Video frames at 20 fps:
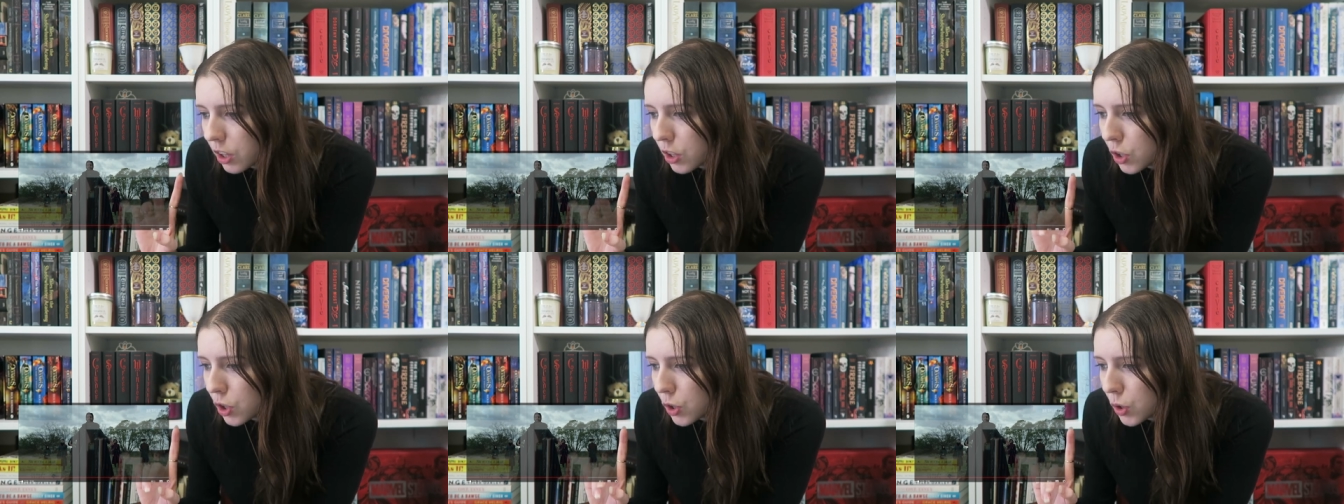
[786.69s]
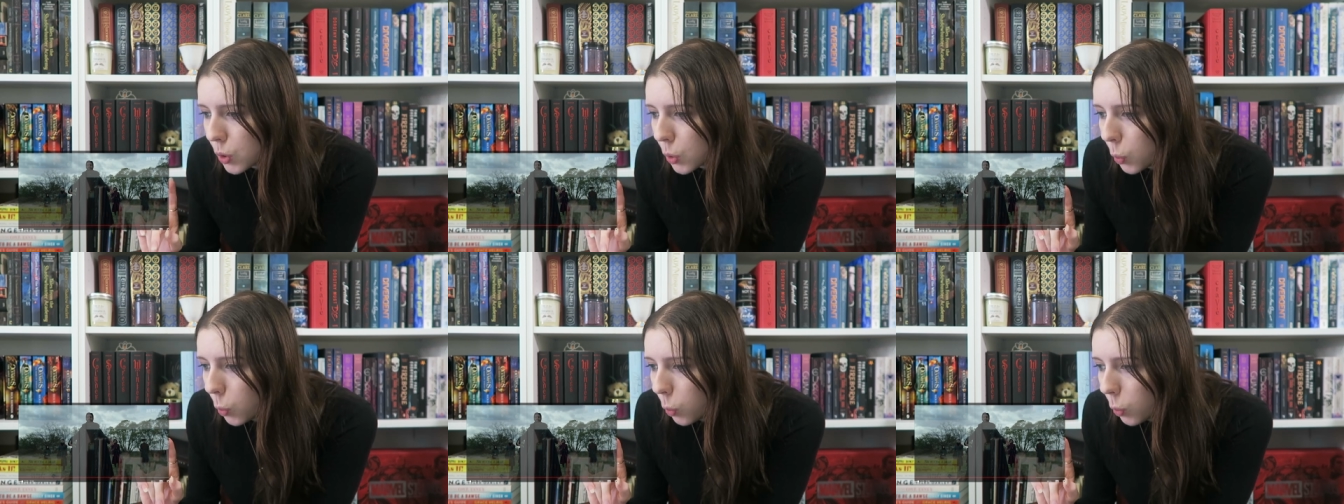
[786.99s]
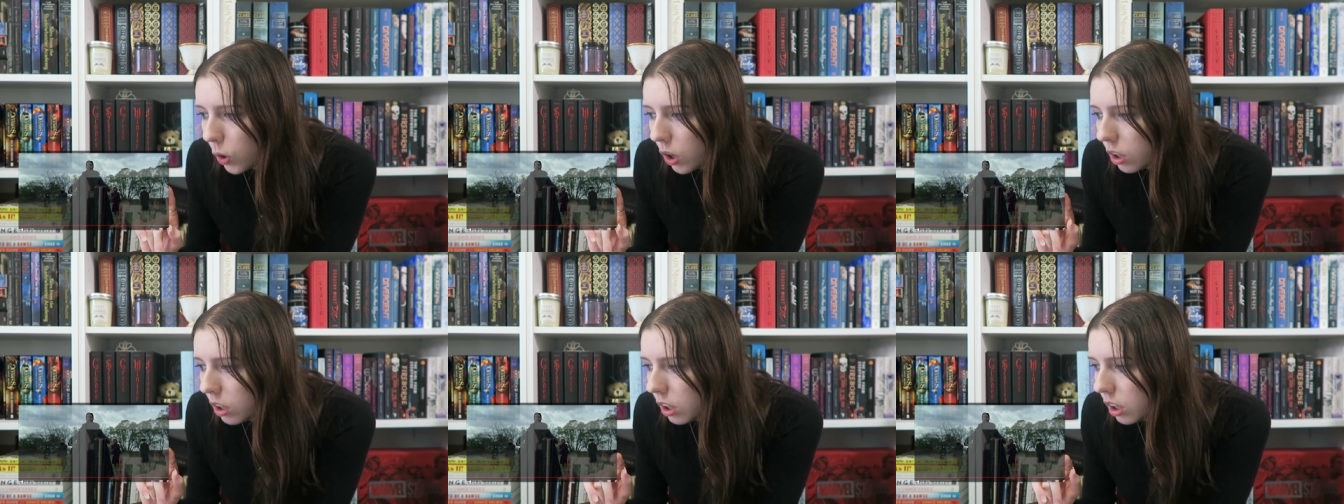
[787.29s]

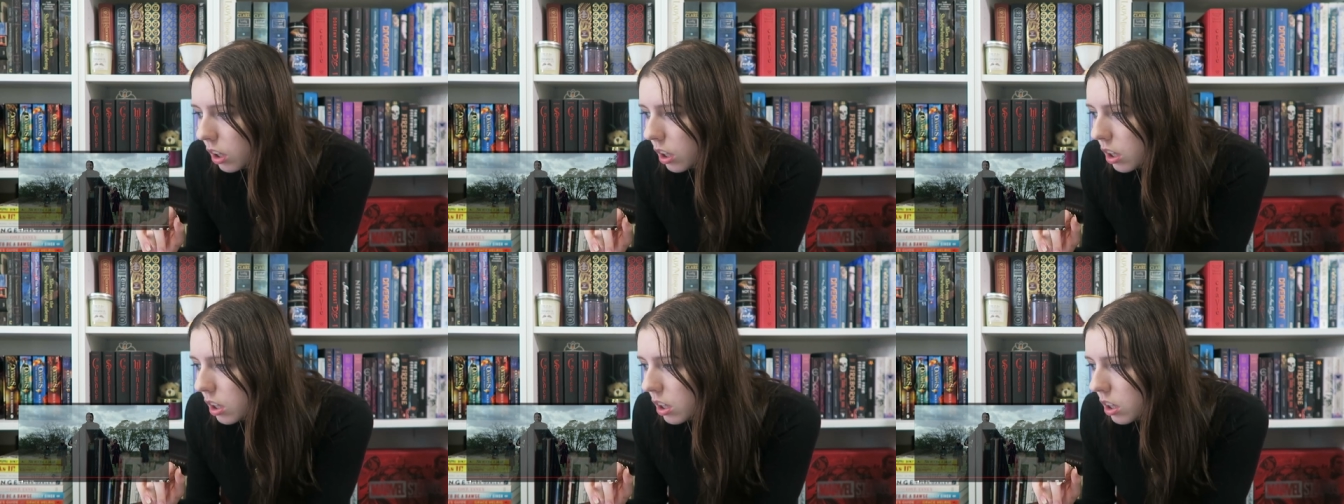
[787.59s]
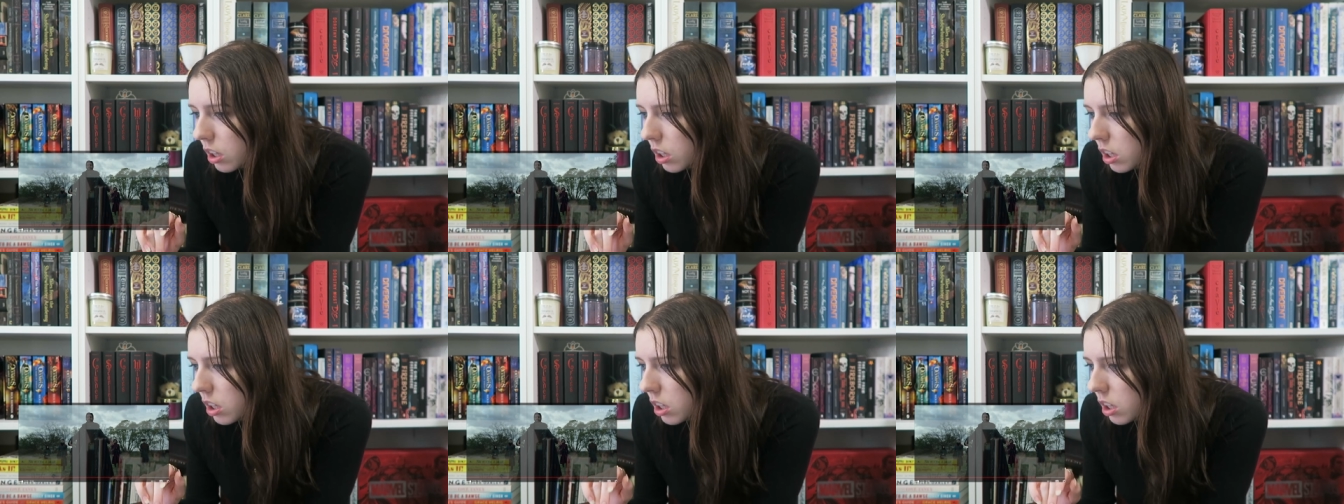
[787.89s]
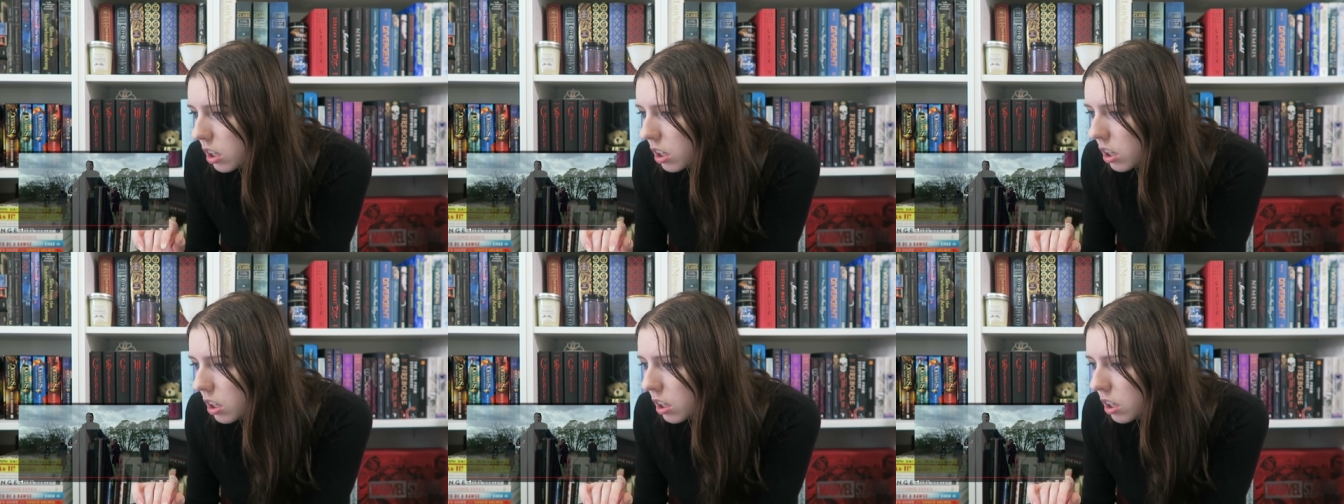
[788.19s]
Squala.
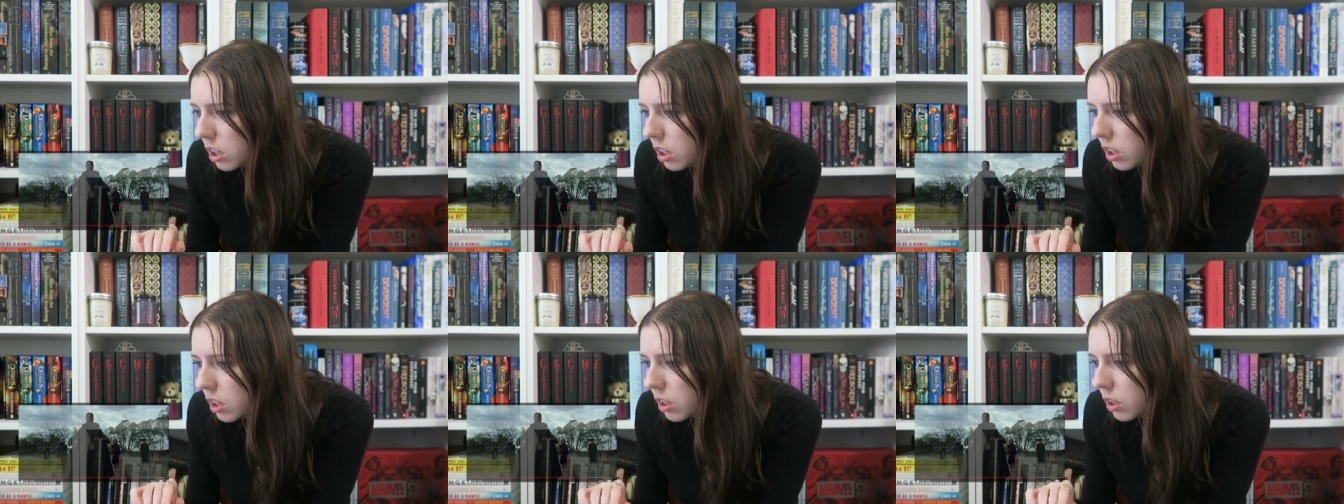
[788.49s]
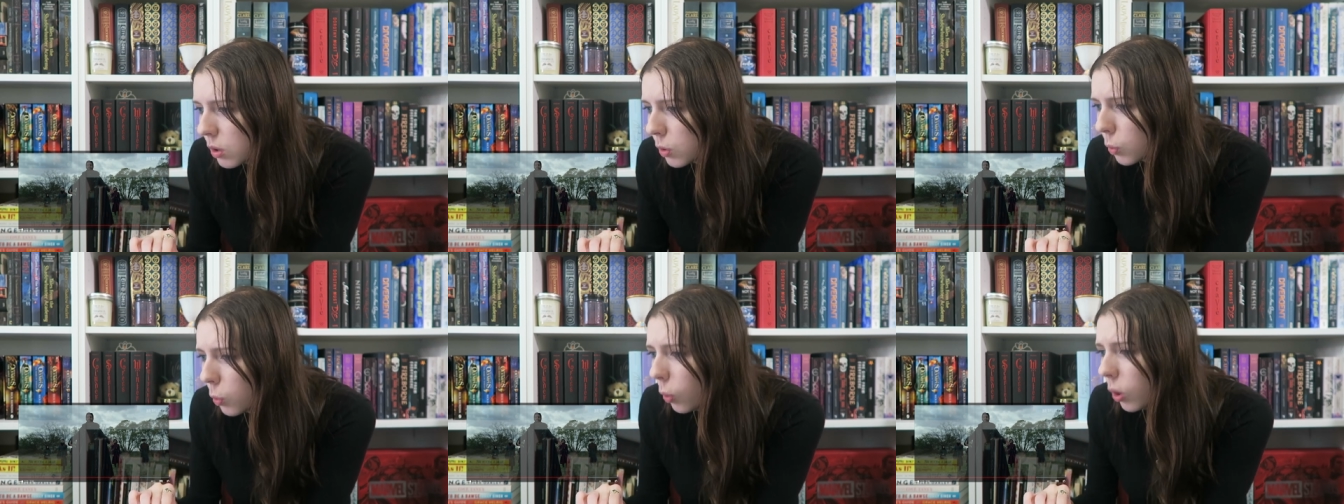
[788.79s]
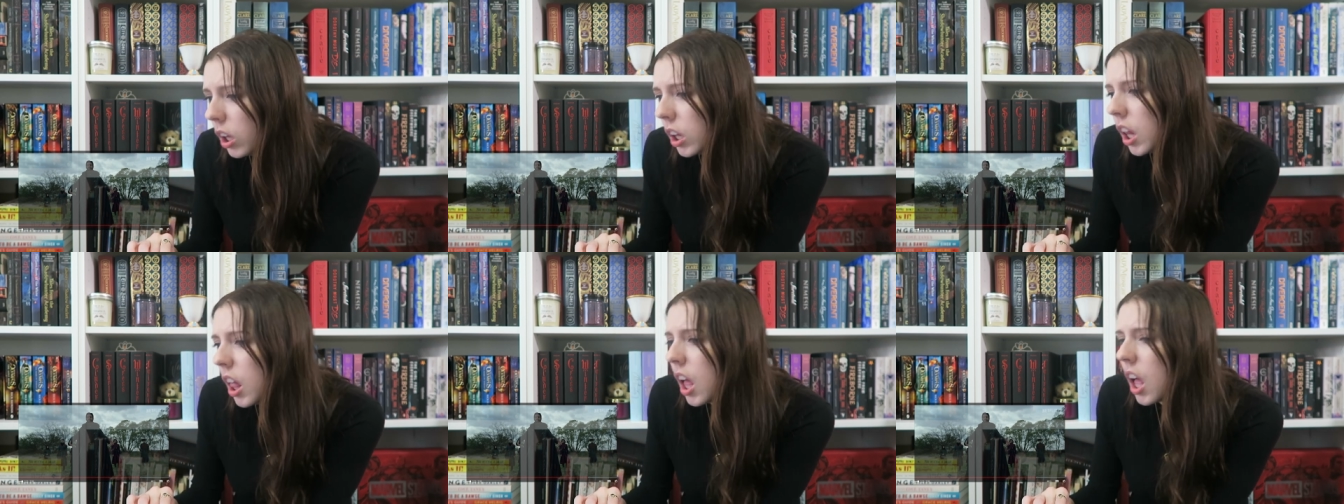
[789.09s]

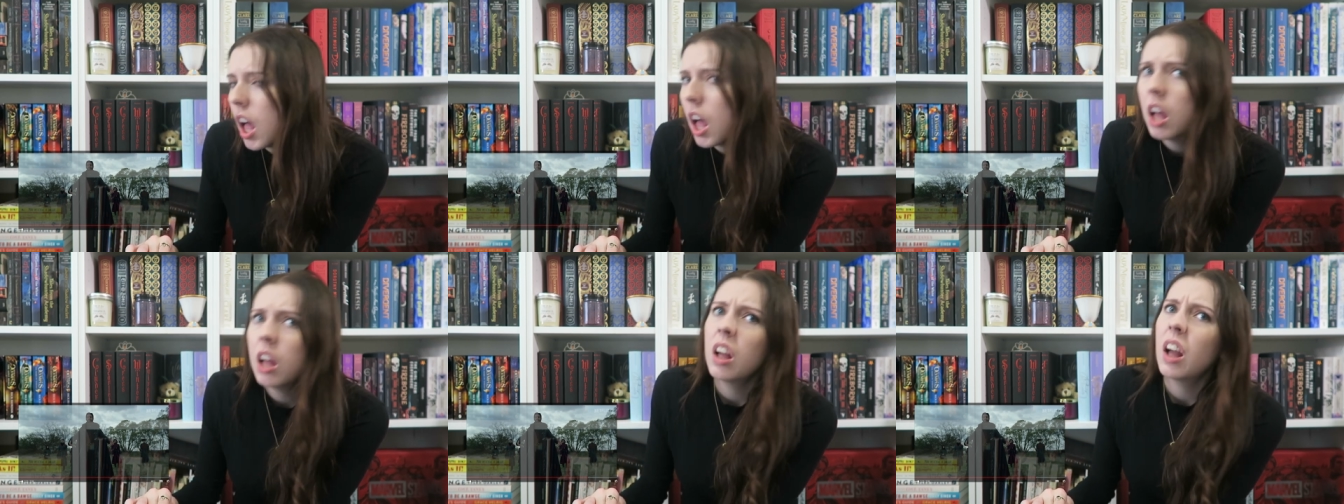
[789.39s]
Squala?